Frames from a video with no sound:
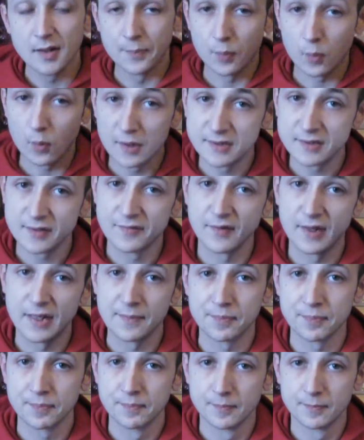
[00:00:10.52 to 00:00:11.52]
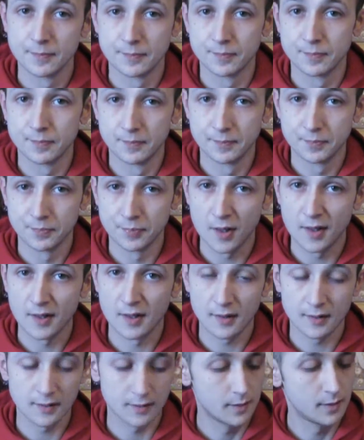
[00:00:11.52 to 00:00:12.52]
Points of Light
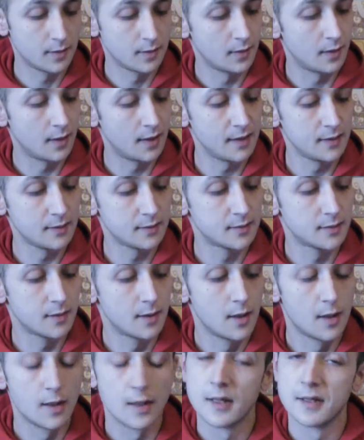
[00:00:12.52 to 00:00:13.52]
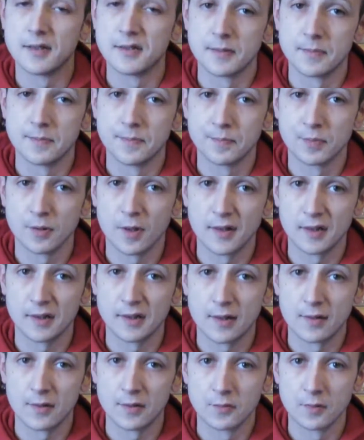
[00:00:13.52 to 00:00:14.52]
product lights is a product
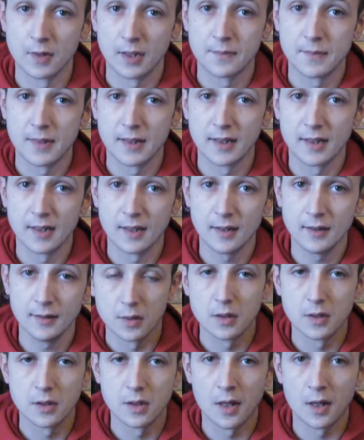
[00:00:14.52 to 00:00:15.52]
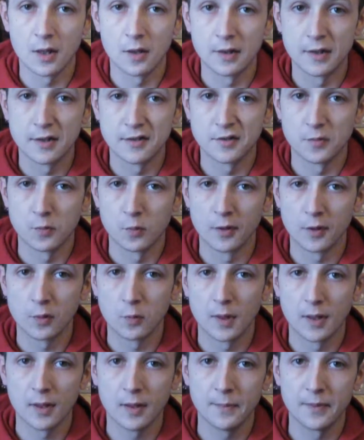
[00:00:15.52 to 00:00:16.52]
I would recommend getting. Not only does it work
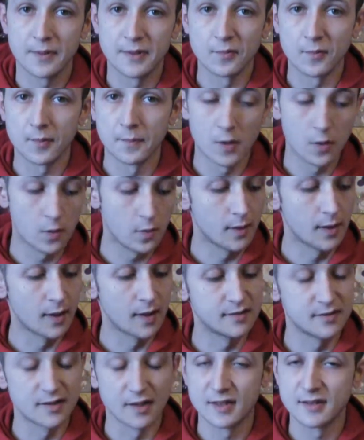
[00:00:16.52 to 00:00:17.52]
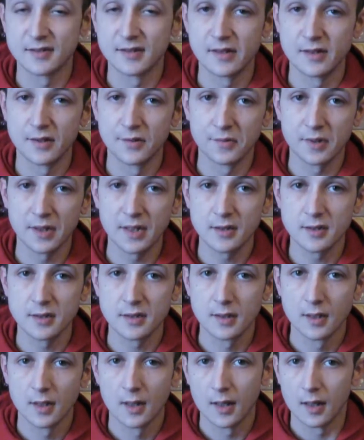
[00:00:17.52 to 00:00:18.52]
well, but the remote has extended reach.
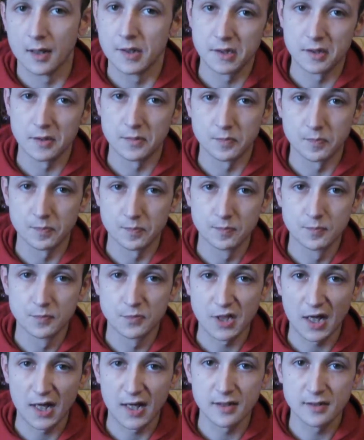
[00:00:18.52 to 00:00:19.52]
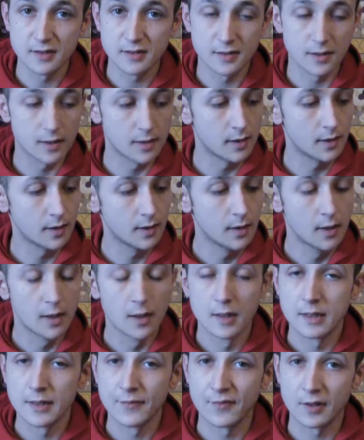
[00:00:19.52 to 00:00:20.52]
You can change the
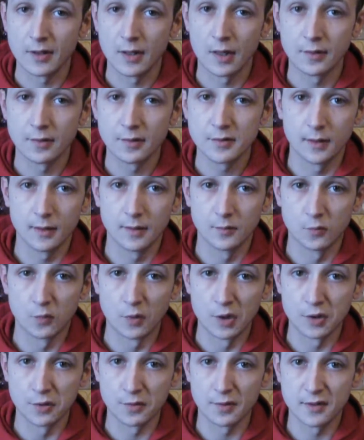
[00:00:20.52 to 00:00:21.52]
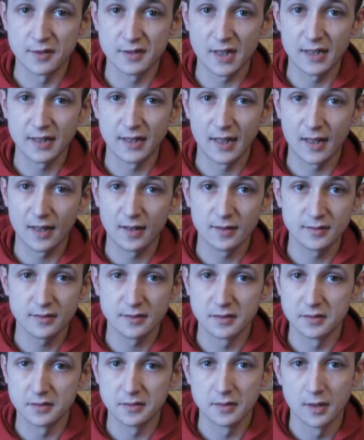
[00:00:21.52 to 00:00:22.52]
different colors when you're inside the house,
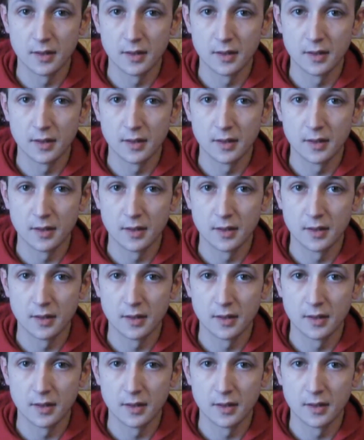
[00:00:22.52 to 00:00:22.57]
and